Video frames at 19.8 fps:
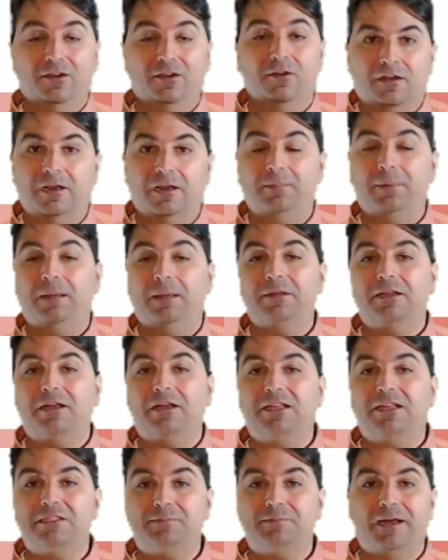On a public
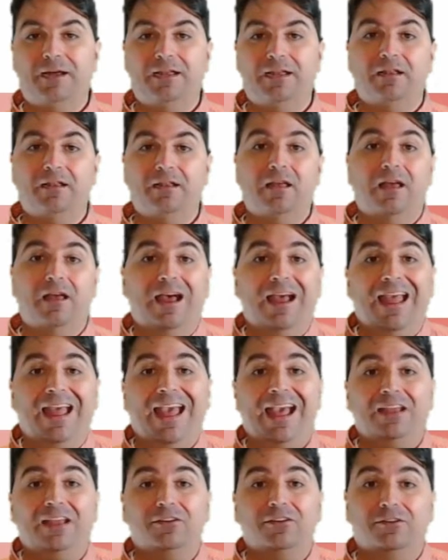hotspot, a
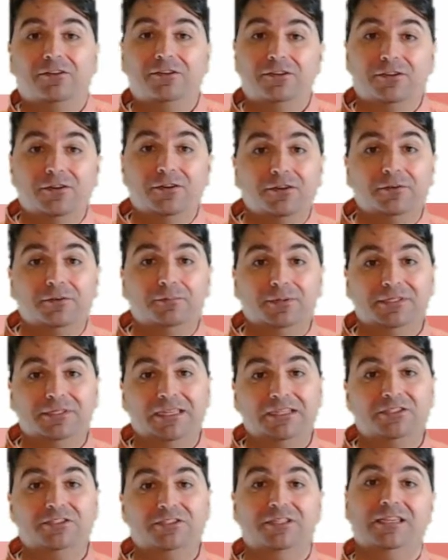hacker could
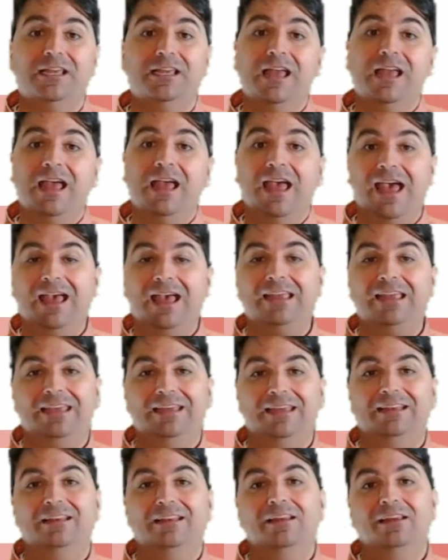potentially hack
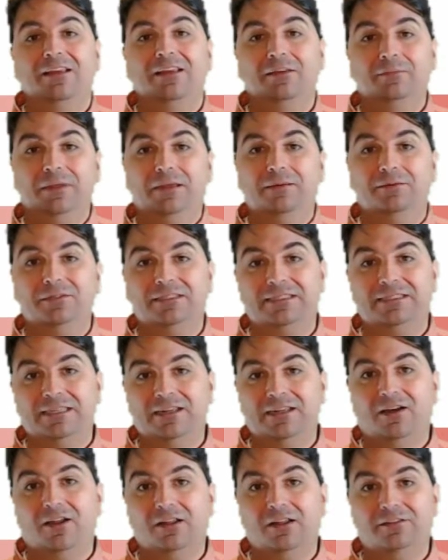in and be able to
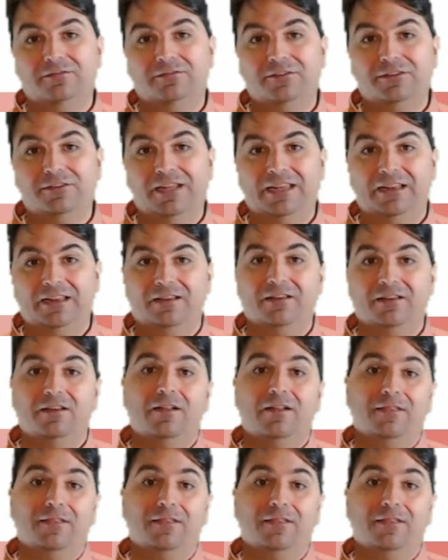see all of your data.